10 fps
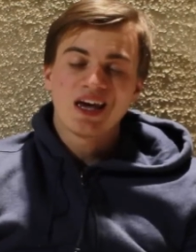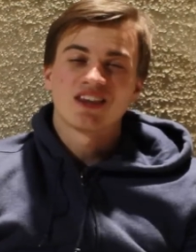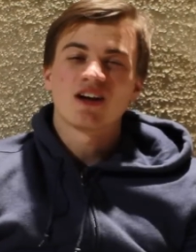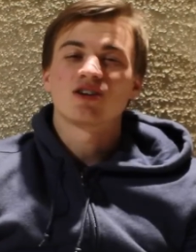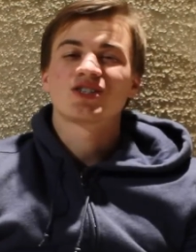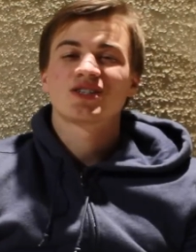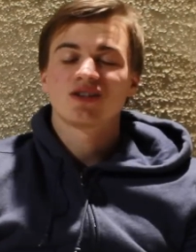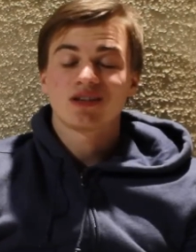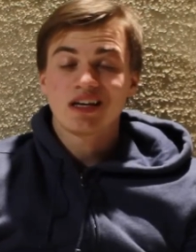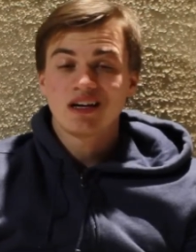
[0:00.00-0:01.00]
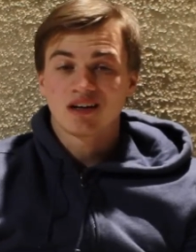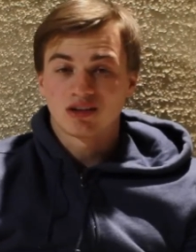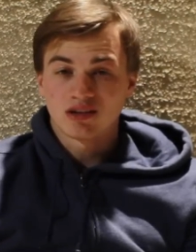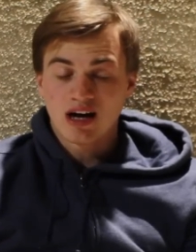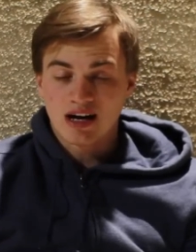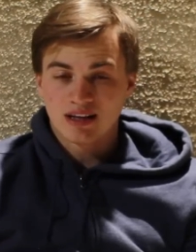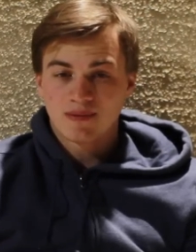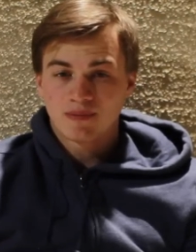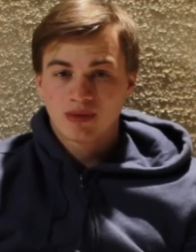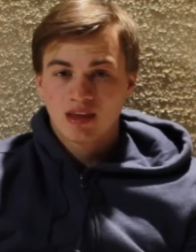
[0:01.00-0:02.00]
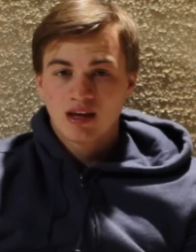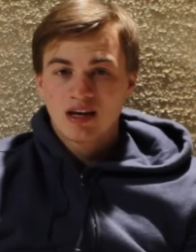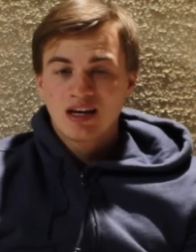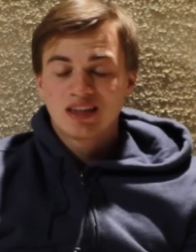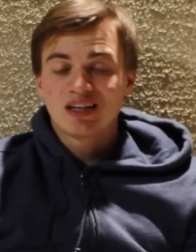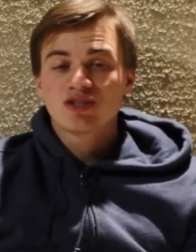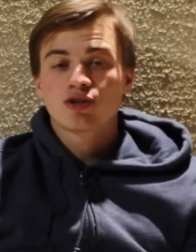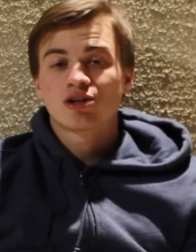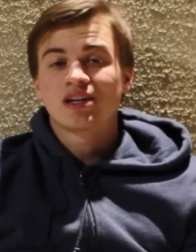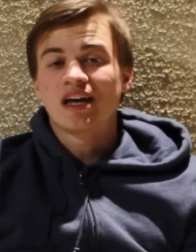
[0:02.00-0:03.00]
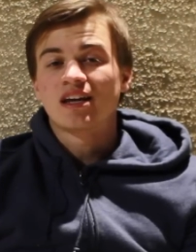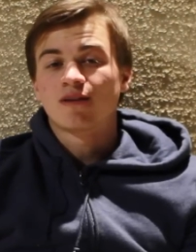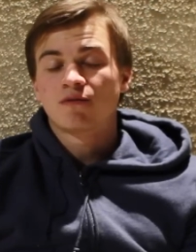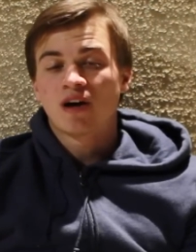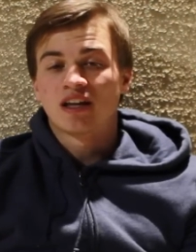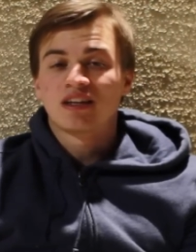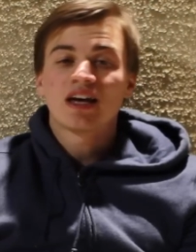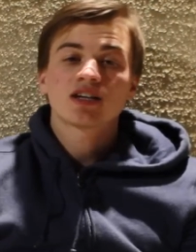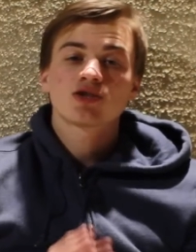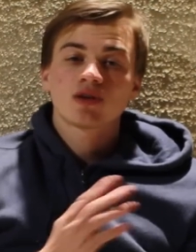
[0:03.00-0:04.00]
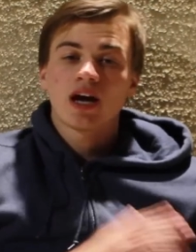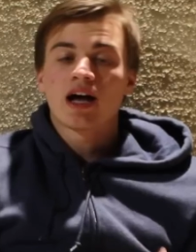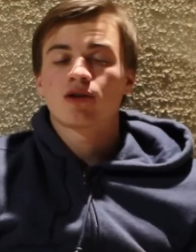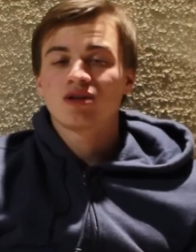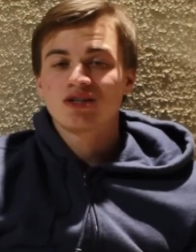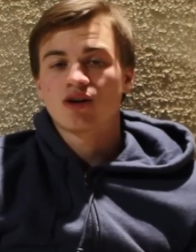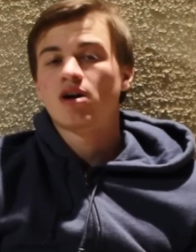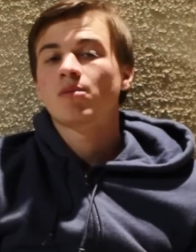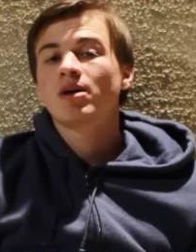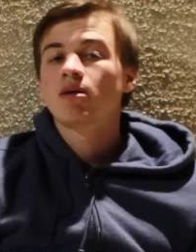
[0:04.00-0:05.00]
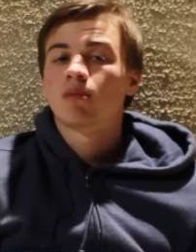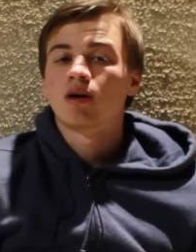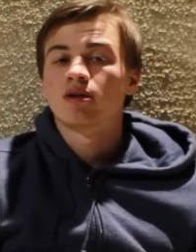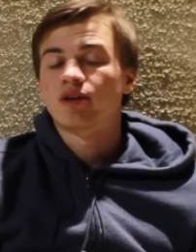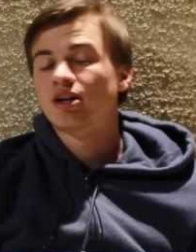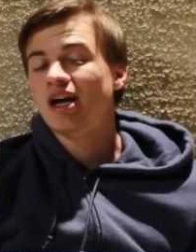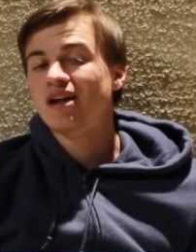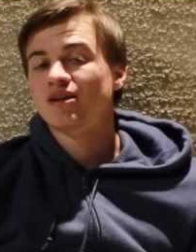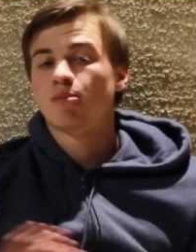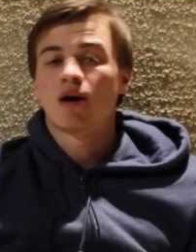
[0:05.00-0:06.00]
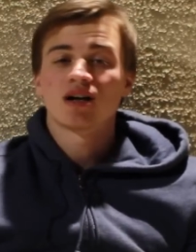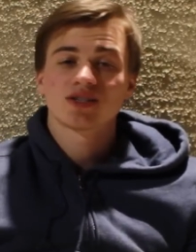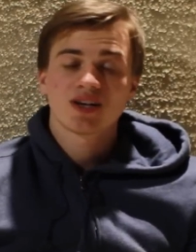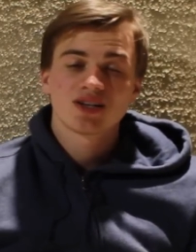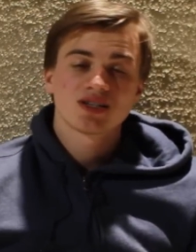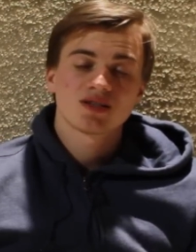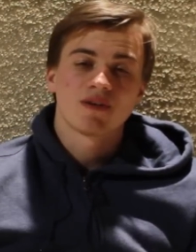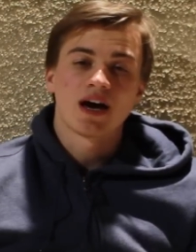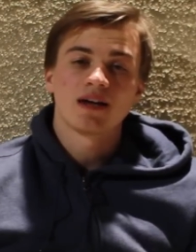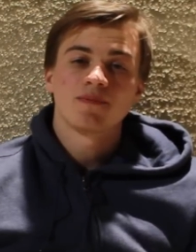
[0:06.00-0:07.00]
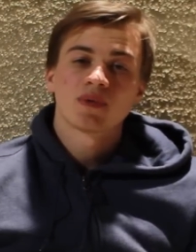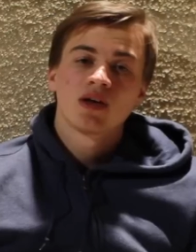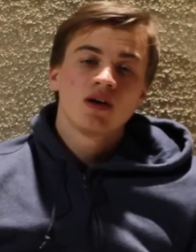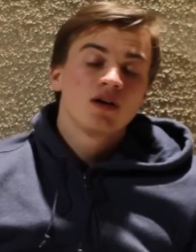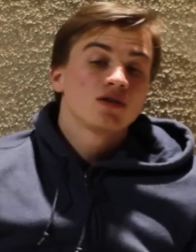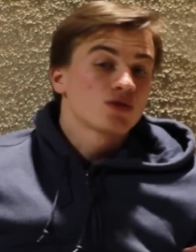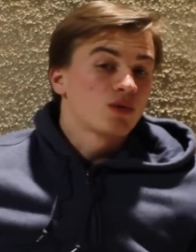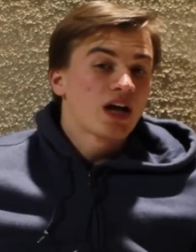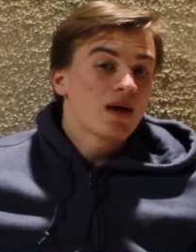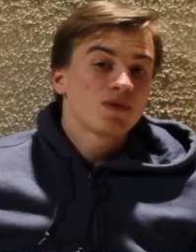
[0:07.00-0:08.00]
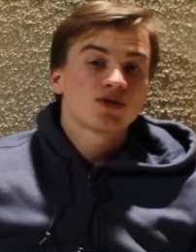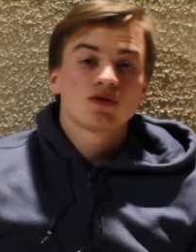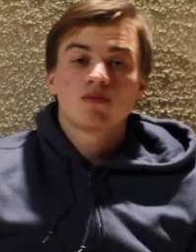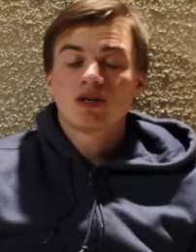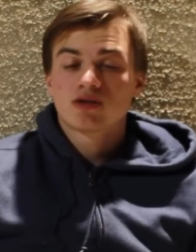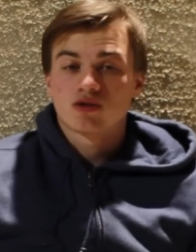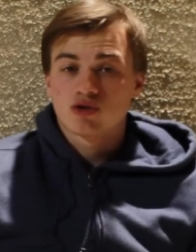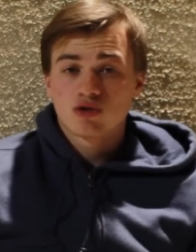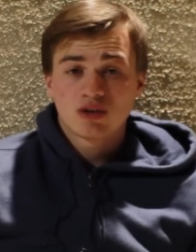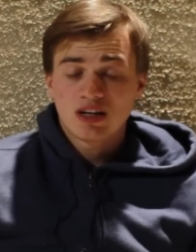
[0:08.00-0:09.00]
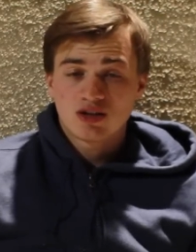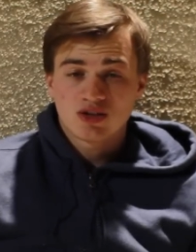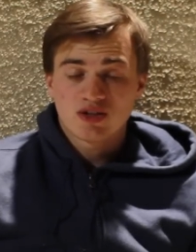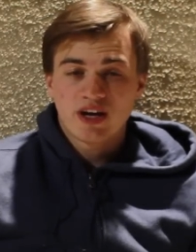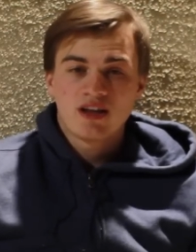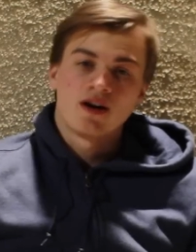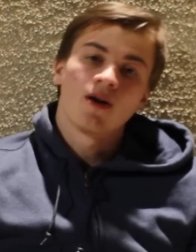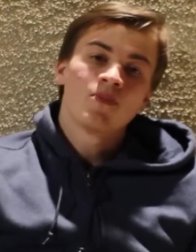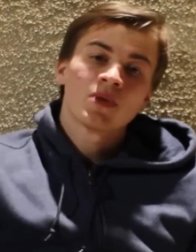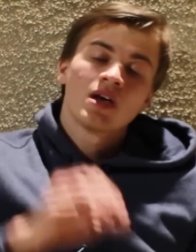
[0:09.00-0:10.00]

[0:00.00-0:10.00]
and they're still eating a lot, they start gaining fat. The extra calories aren't being burned, they're getting deposited as fat. So what happens to the muscles? Shouldn't they just stay there?